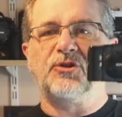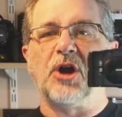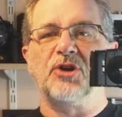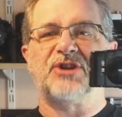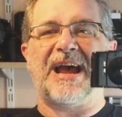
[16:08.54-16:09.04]

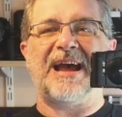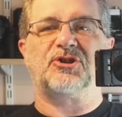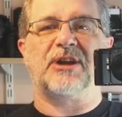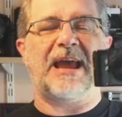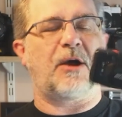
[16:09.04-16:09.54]
does
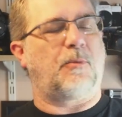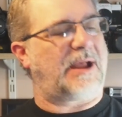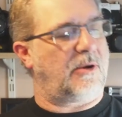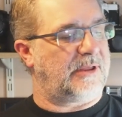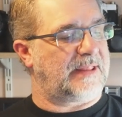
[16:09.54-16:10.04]
actually
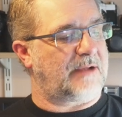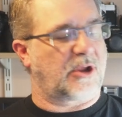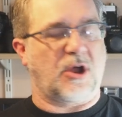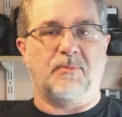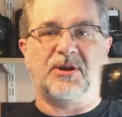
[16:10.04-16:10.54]
help out in that
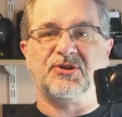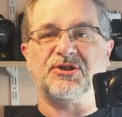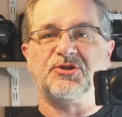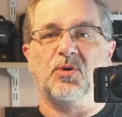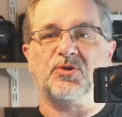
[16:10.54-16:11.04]
regard,
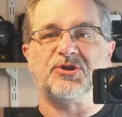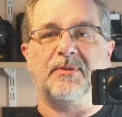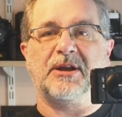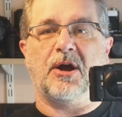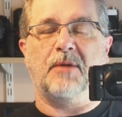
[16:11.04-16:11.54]
because it's not
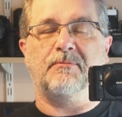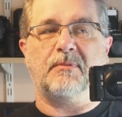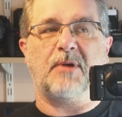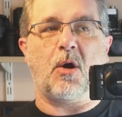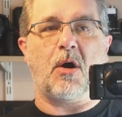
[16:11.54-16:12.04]
something
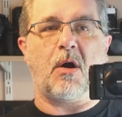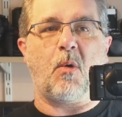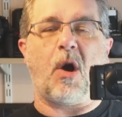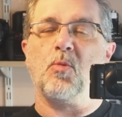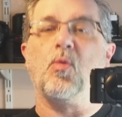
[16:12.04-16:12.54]

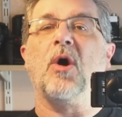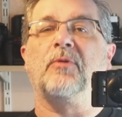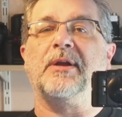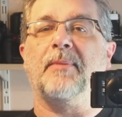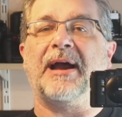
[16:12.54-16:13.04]
I
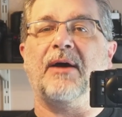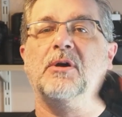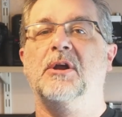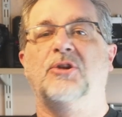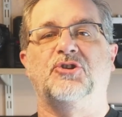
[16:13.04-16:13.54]
worry
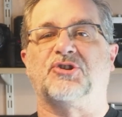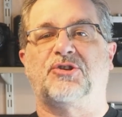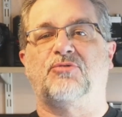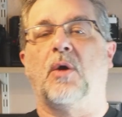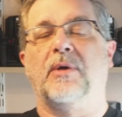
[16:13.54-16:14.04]
about
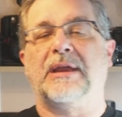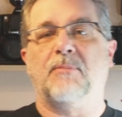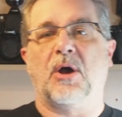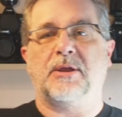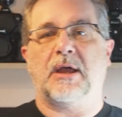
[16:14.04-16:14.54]
just throwing
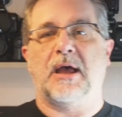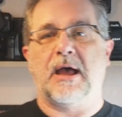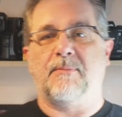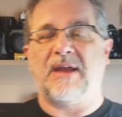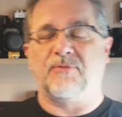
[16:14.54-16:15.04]
in my
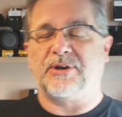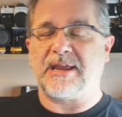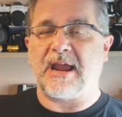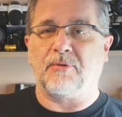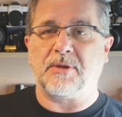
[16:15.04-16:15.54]

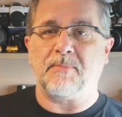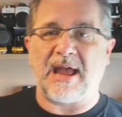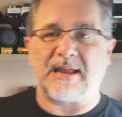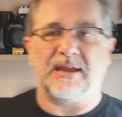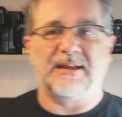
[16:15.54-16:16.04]
everyday carry
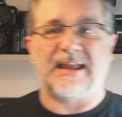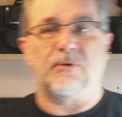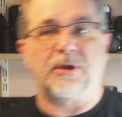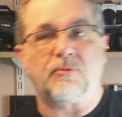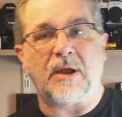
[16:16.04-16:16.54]
bag and
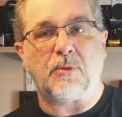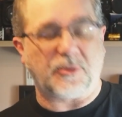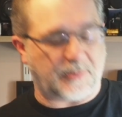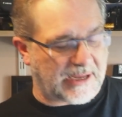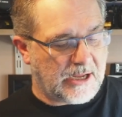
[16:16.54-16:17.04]
carrying
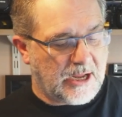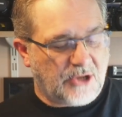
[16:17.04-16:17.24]
around with me.